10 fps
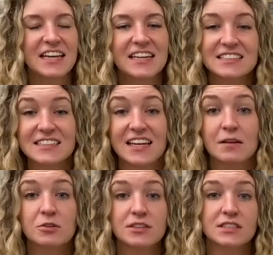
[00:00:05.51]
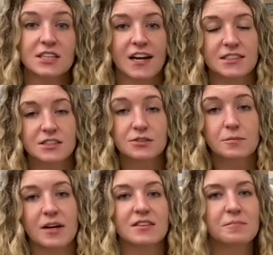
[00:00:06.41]
and today I'm going to talk to you
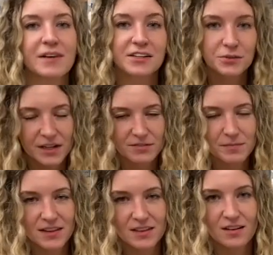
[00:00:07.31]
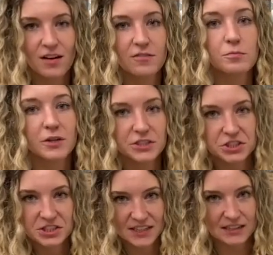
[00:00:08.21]
about the microwave method of moisture
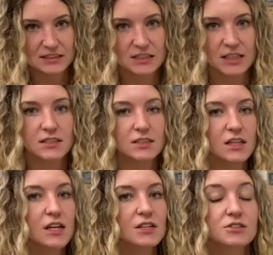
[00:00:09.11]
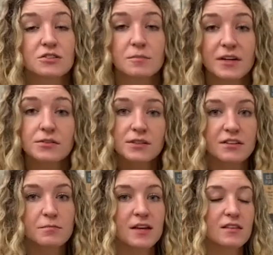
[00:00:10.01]
analysis. So the
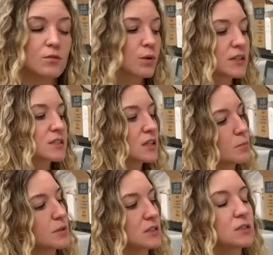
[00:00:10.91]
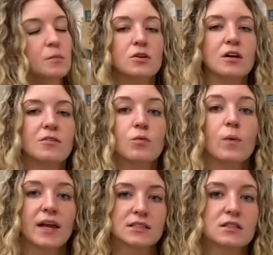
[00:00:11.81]
microwave method works on a principle of
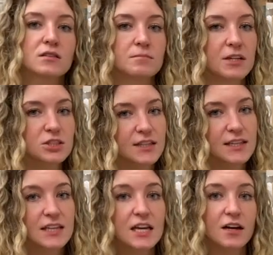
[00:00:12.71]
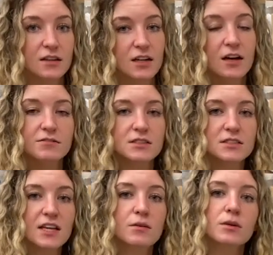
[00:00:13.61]
weight, much like the other ovens
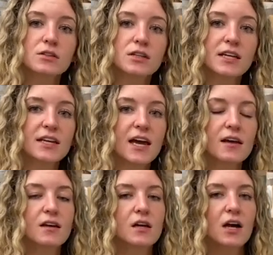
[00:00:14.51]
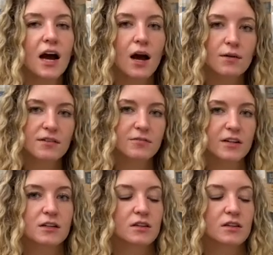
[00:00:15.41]
that we're looking at. However,